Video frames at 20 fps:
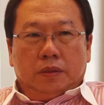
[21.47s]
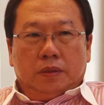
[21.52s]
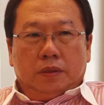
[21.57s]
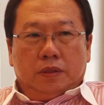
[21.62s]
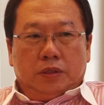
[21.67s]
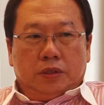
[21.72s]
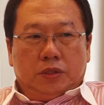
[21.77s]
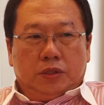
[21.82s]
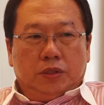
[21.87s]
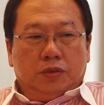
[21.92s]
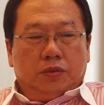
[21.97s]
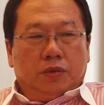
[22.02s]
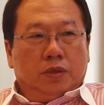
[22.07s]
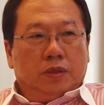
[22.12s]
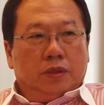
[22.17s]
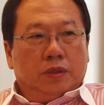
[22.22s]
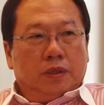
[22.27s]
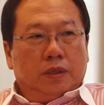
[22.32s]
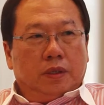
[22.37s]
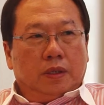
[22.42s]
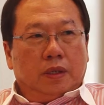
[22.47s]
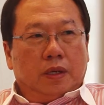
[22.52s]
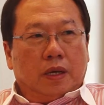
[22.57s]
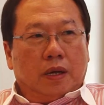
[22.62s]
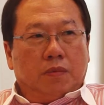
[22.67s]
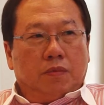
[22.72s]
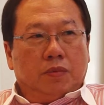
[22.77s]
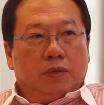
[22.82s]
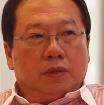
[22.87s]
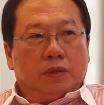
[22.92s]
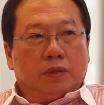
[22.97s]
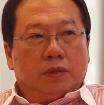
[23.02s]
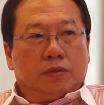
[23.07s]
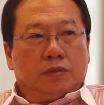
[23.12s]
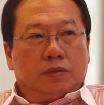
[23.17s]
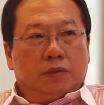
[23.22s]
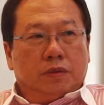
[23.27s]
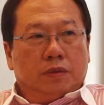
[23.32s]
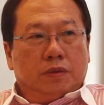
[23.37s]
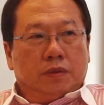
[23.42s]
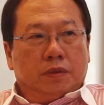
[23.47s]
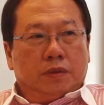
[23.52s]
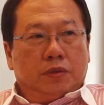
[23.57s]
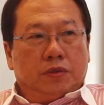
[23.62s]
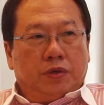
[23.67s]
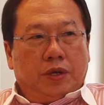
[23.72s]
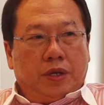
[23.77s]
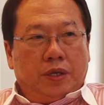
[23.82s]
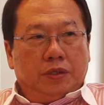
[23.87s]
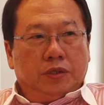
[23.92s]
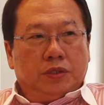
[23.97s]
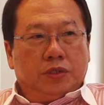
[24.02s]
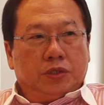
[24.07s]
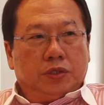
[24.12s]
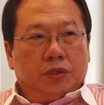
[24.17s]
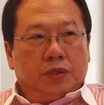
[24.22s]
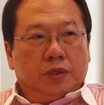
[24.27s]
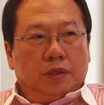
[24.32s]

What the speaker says: is still on a upward change,